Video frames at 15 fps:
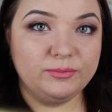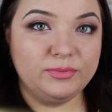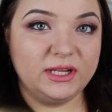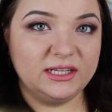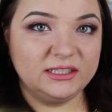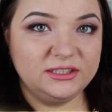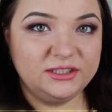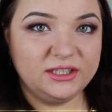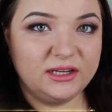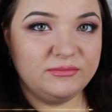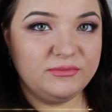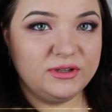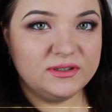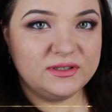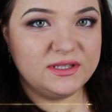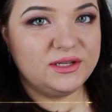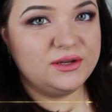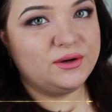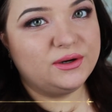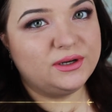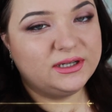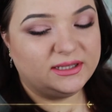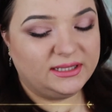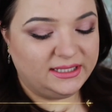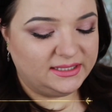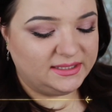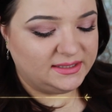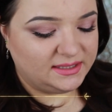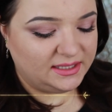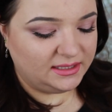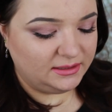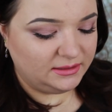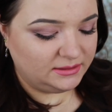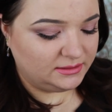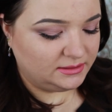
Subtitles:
blush, I'm using Coralista.